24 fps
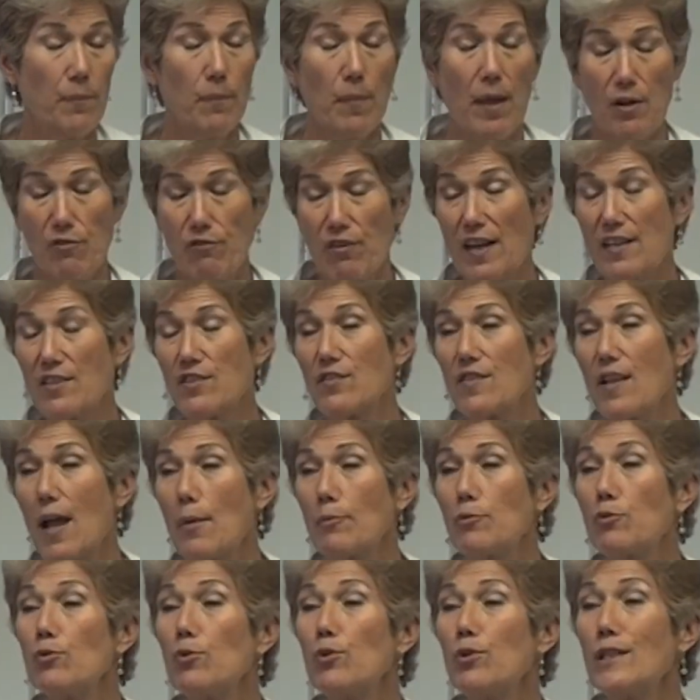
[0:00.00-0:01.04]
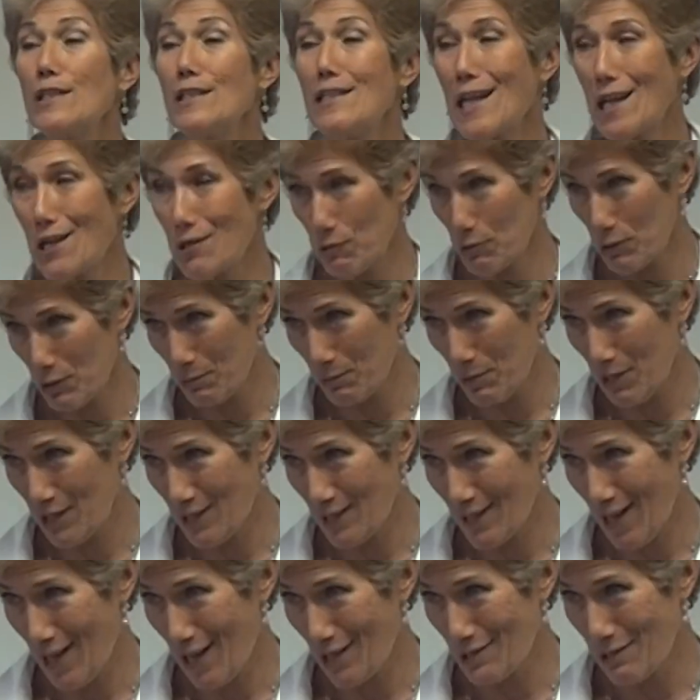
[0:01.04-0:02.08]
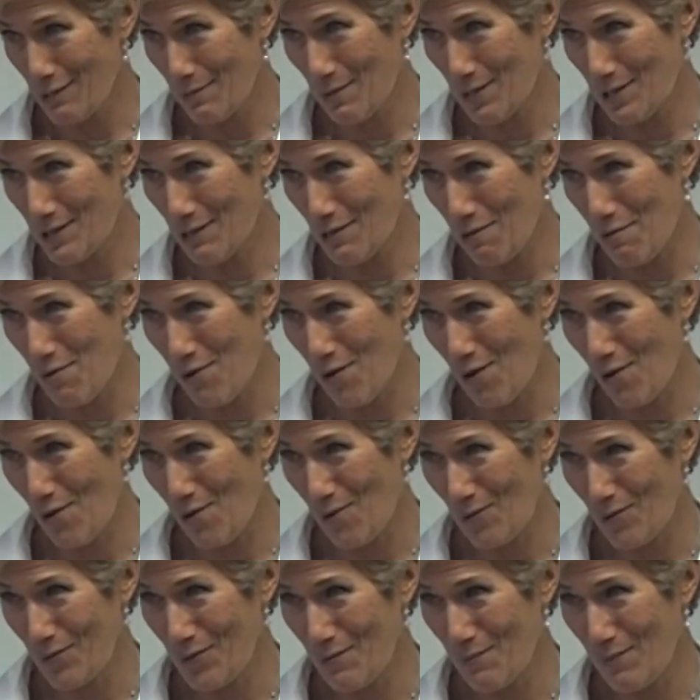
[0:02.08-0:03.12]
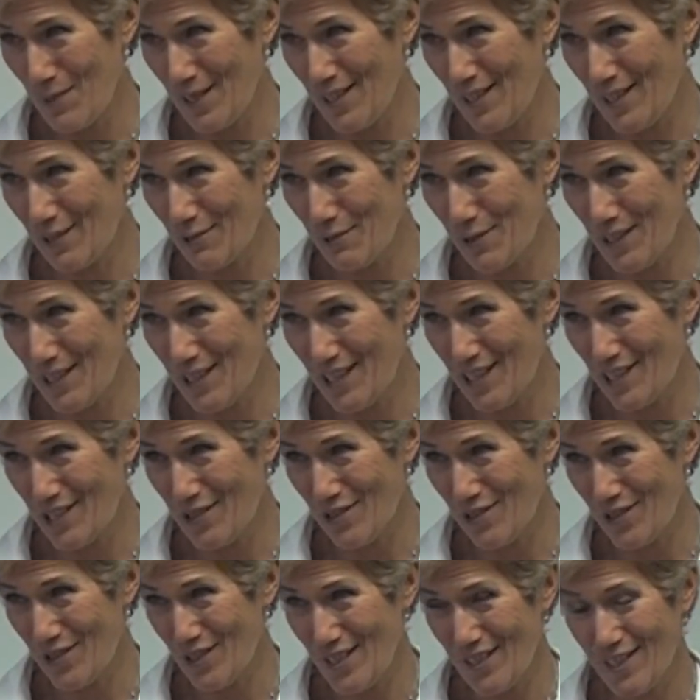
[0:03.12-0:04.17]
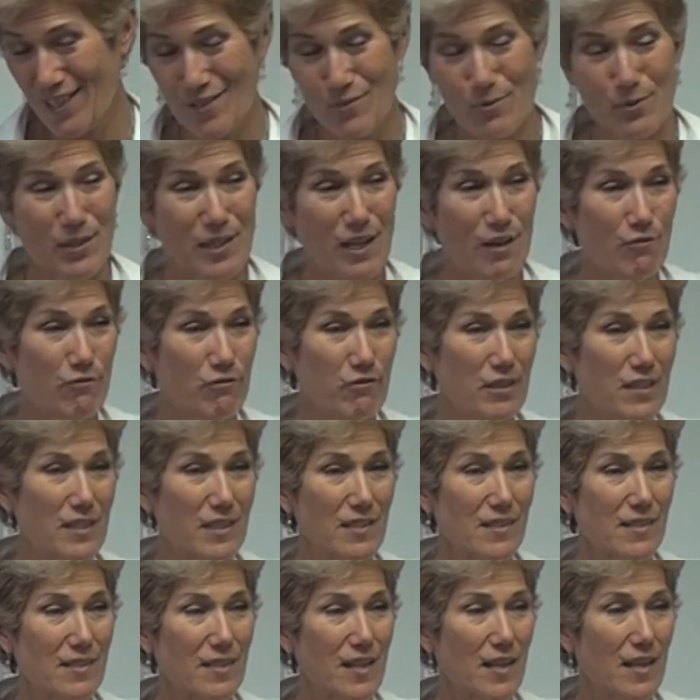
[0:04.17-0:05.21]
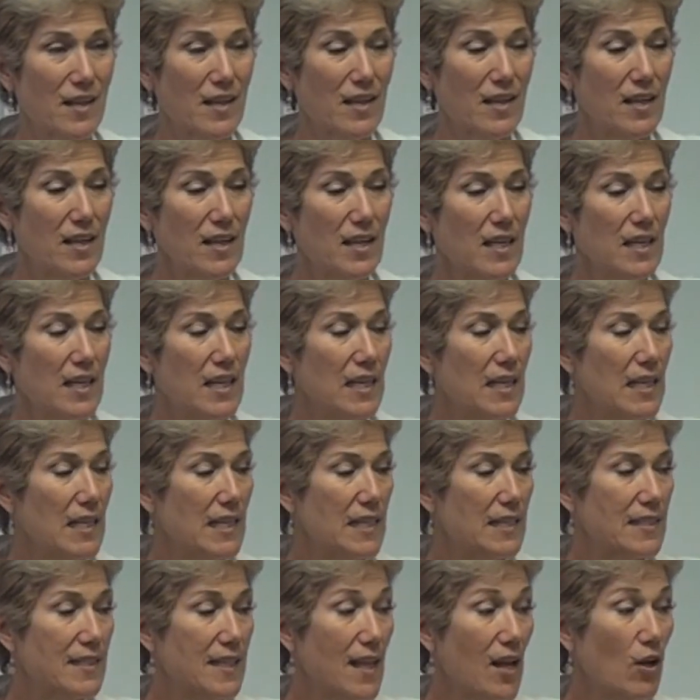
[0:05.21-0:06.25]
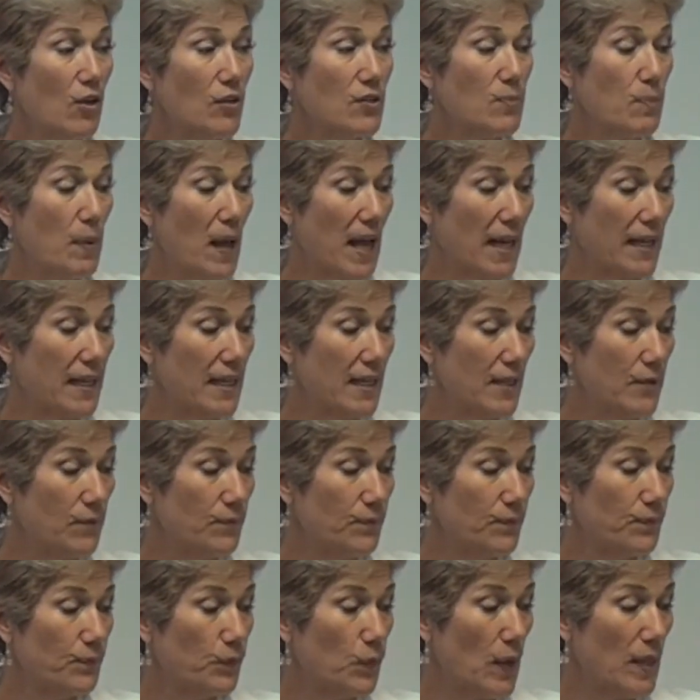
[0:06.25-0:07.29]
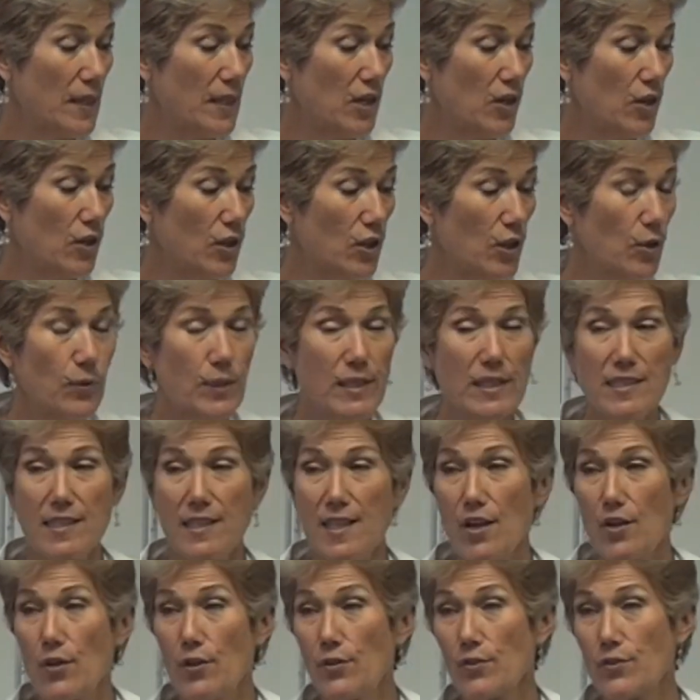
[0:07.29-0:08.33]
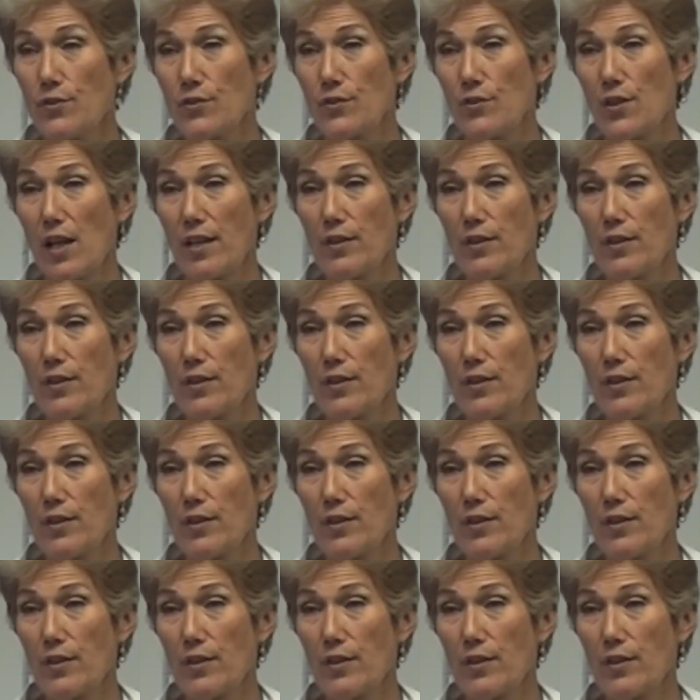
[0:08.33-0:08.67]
Matter of fact, it's absolutely dangerous because it has to be so cold to be liquid nitrogen. That's what they freeze cells back in when they're cloning cells.